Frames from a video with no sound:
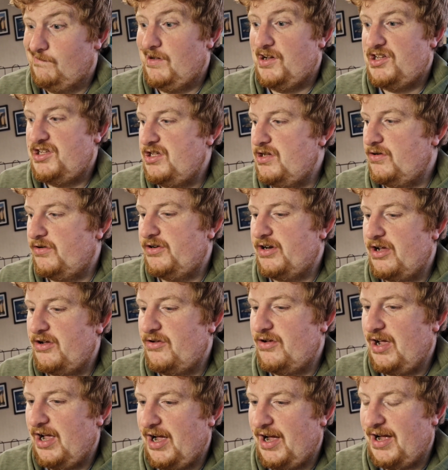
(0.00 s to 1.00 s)
a year
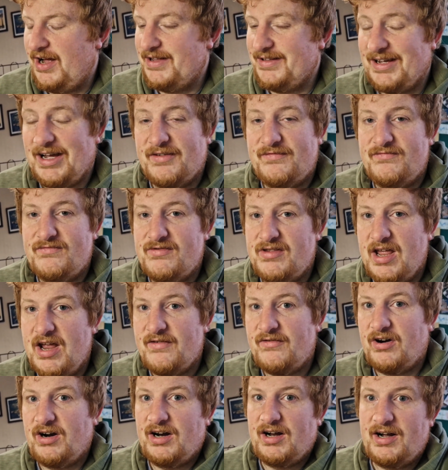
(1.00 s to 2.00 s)
now, and I've
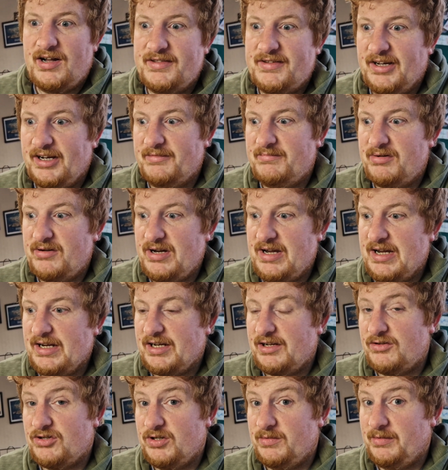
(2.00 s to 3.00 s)
never had a
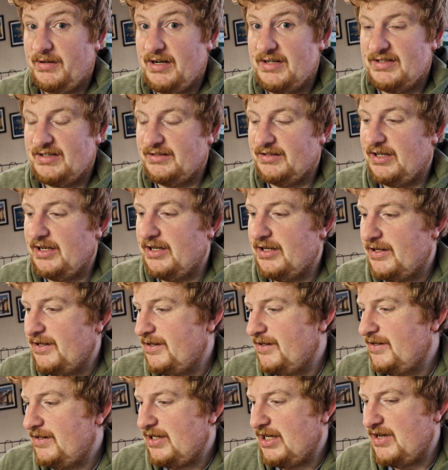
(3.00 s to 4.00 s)
break, surprisingly.
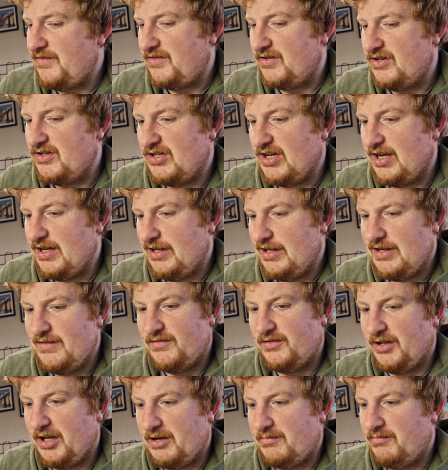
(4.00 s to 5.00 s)
Even
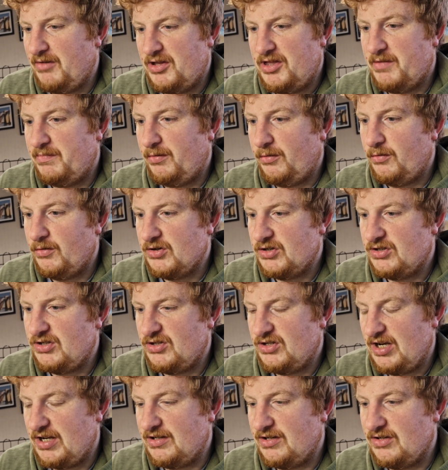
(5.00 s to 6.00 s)
like in the
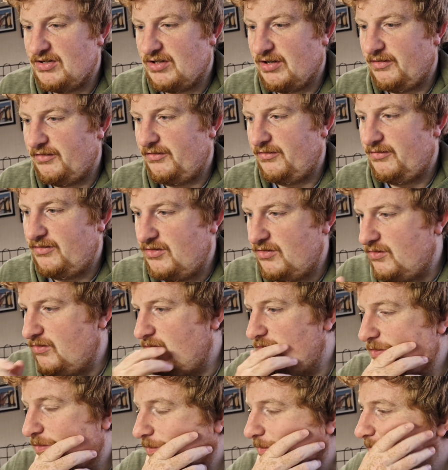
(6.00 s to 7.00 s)
post, sending stuff
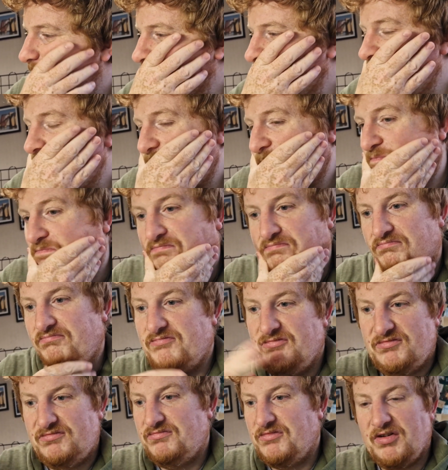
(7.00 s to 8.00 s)
to
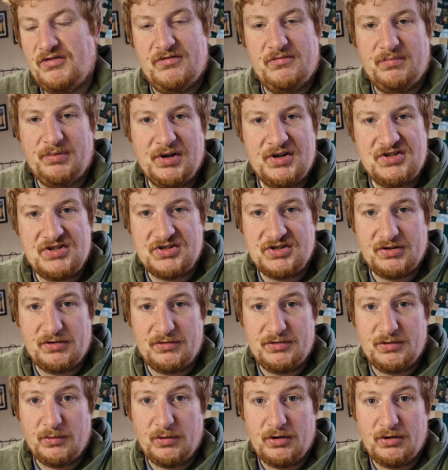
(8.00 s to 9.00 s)
different places
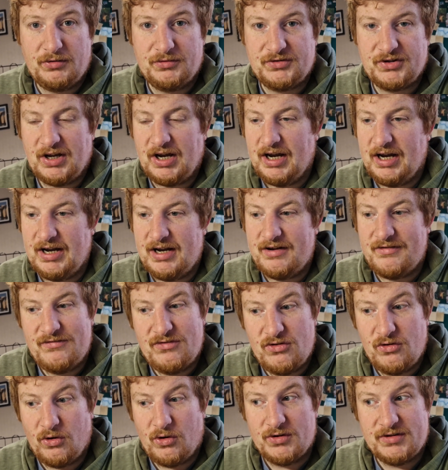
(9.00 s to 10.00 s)
around the world, I
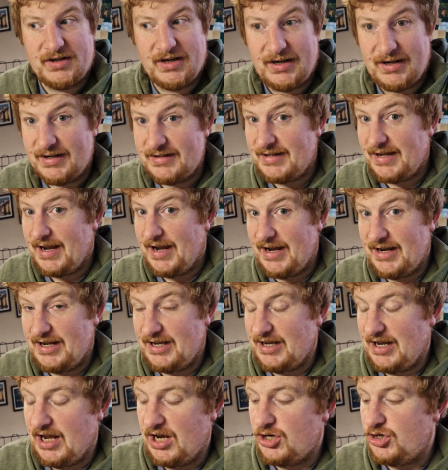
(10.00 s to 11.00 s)
have not had
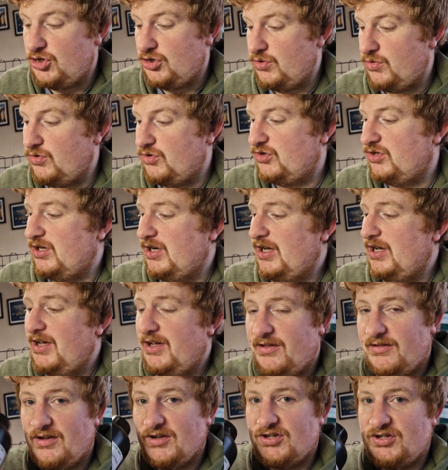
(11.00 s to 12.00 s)
any issues.
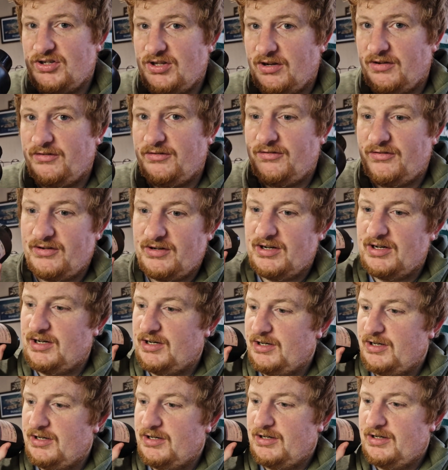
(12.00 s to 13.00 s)
This stuff
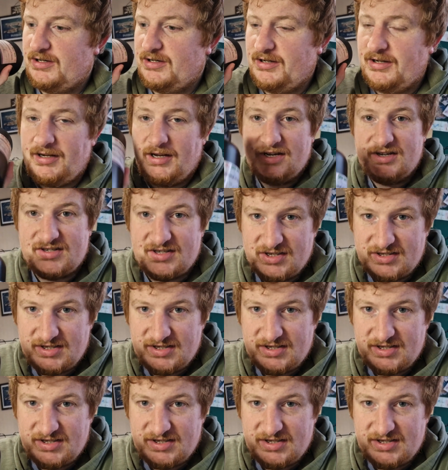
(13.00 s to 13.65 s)
is the